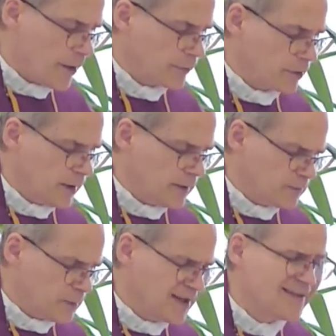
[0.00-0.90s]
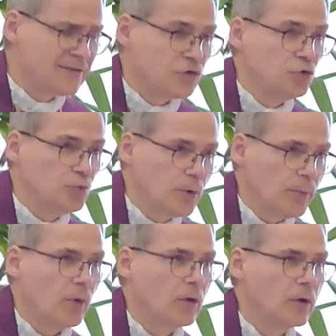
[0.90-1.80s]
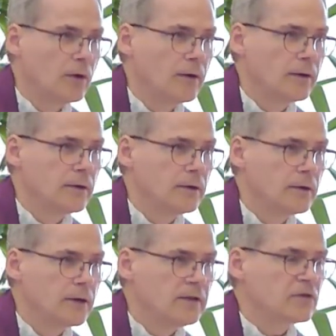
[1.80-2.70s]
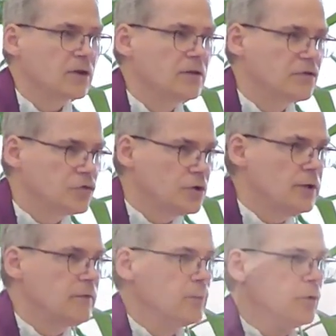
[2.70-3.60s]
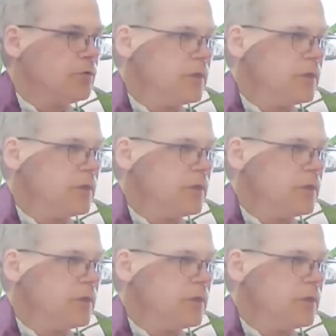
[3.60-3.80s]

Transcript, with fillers: 100 days, but it's doable. It's conceivable